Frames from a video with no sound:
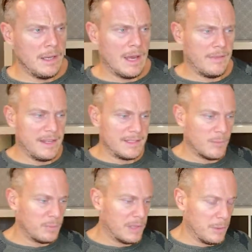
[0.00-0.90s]
and the
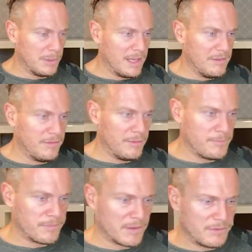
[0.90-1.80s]
example I would give
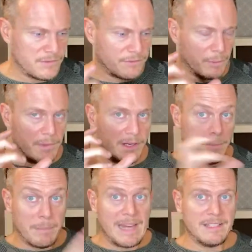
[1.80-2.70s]
from the
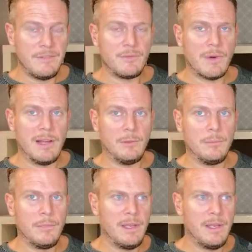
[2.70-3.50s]
combatives realm